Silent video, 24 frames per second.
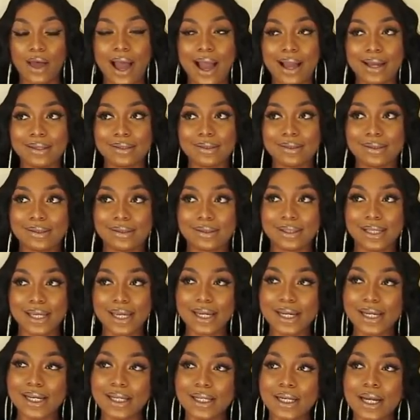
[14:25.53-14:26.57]
I
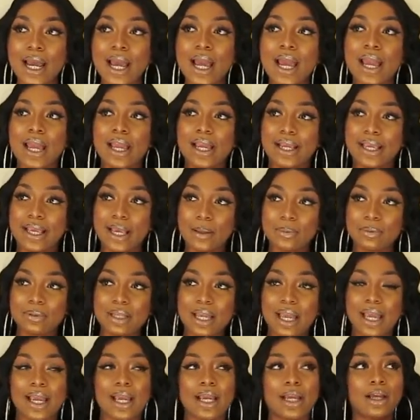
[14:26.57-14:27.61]
seen it kept
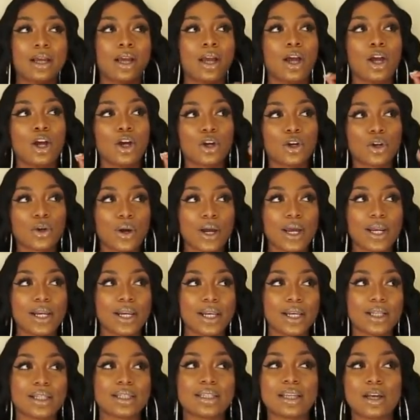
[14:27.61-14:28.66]
saying
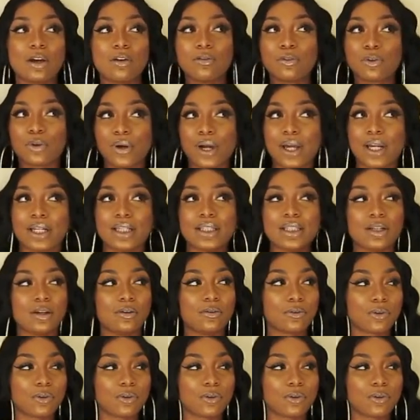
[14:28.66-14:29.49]
credit, self-credit